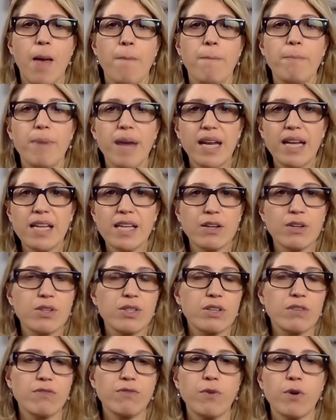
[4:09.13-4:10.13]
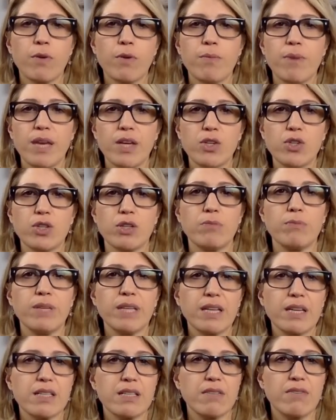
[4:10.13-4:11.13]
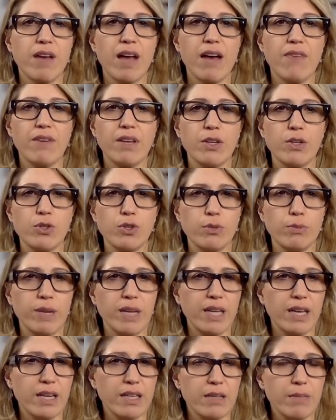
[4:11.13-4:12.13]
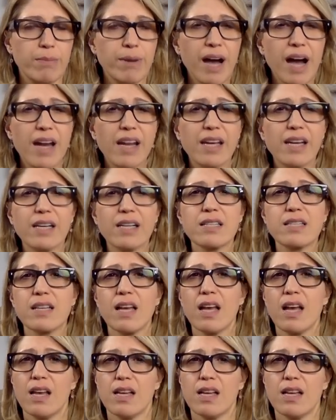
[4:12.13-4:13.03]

many years in formation because of having too many antibiotics,